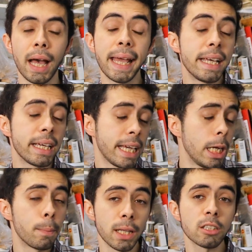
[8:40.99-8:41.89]
A
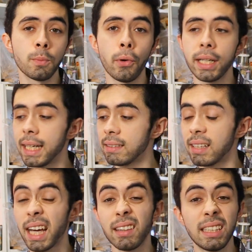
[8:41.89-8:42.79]
key plus point is
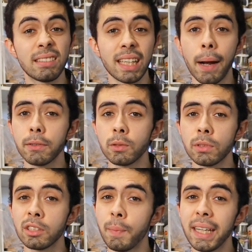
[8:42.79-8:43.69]
that these towers were
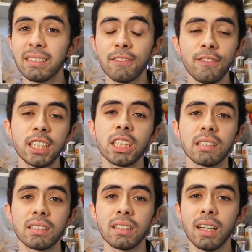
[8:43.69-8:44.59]
space
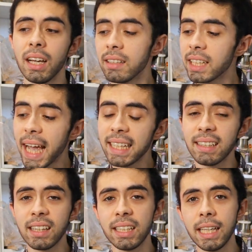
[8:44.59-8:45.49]
efficient,
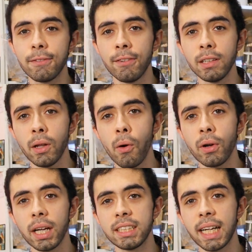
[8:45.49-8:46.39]
negating the need for
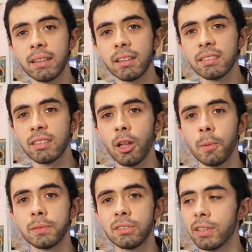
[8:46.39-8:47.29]
long, gentle
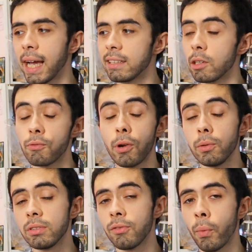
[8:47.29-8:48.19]
slopes to get
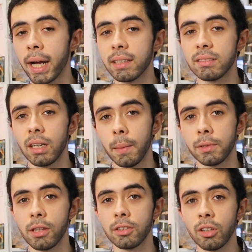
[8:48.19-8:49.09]
rows of wagons up
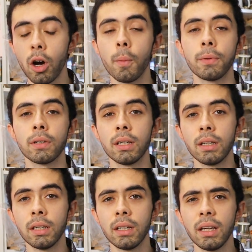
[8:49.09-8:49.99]
to the top.
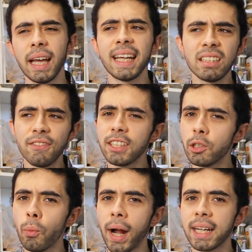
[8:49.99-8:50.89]

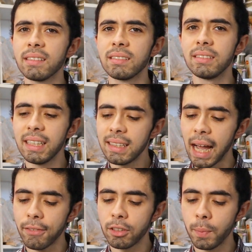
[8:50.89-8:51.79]
Individual wagons did
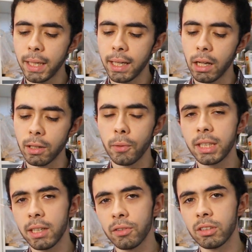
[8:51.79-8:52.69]
have to be
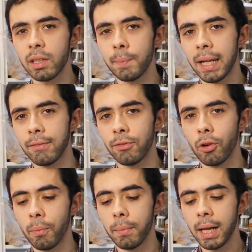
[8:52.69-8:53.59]
loaded onto the
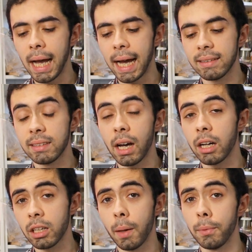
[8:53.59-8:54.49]
platform and
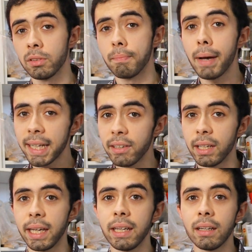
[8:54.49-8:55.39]
uncoupled
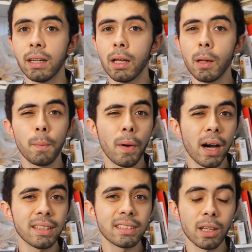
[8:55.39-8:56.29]
manually,
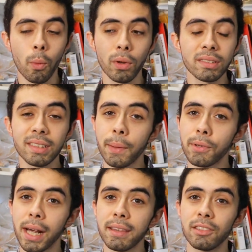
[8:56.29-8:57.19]
but once they
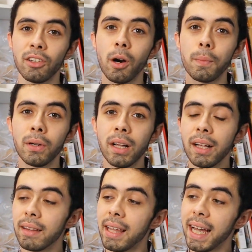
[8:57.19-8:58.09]
were at the top,
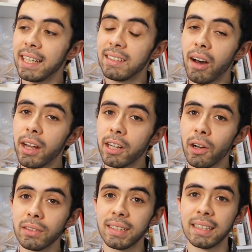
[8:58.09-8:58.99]
their entire
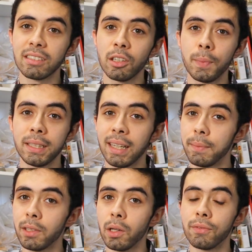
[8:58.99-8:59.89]
contents could be
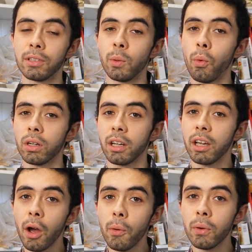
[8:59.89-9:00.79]
tipped over in one
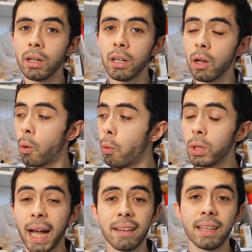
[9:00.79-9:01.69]
go,
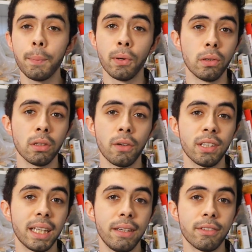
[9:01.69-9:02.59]
all at the pull of a
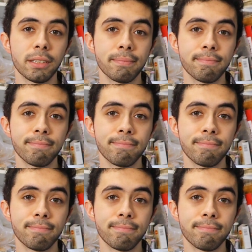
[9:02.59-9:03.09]
lever.